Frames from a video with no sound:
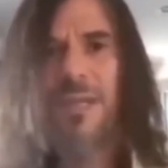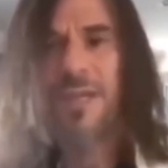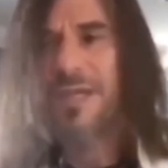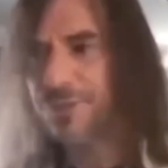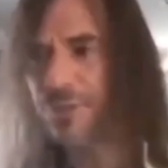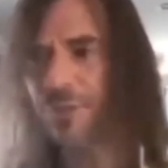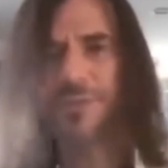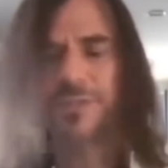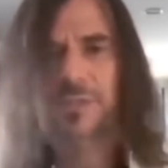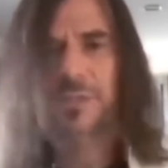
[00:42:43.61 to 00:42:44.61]
and
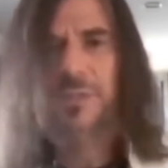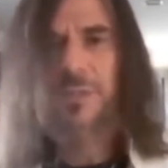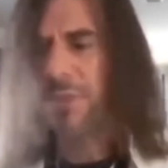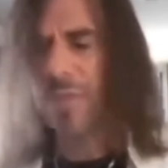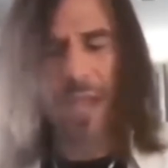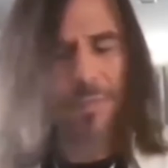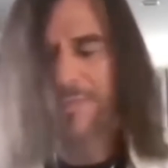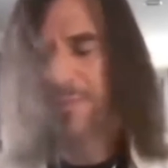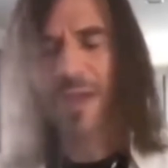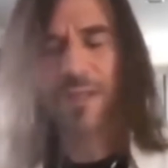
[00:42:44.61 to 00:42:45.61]
news, plowing
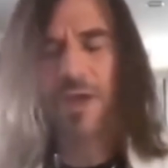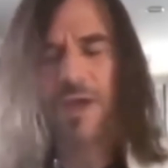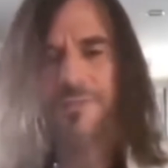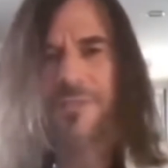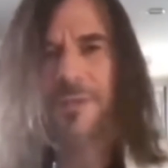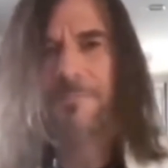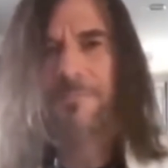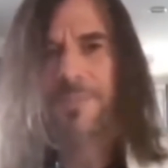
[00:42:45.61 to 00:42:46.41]
through our lives.